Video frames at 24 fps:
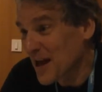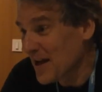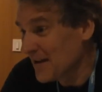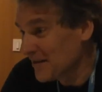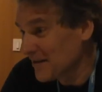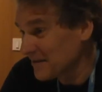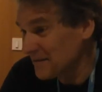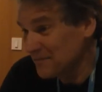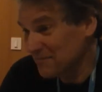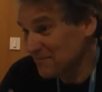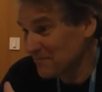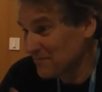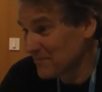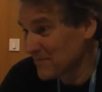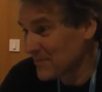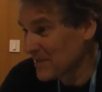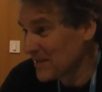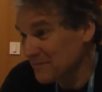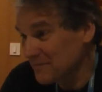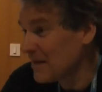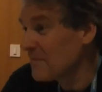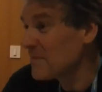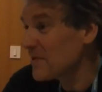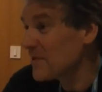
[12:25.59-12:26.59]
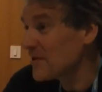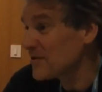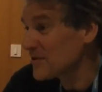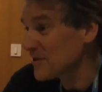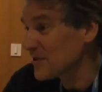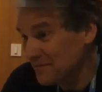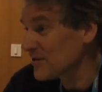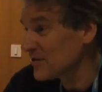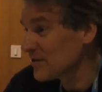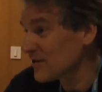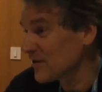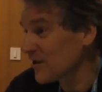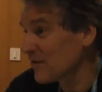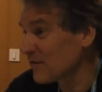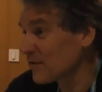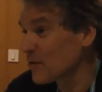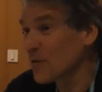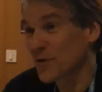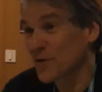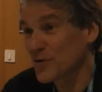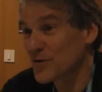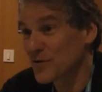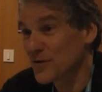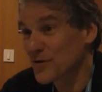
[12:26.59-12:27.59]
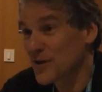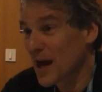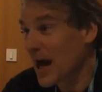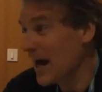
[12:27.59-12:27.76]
And Nimbus is, of course,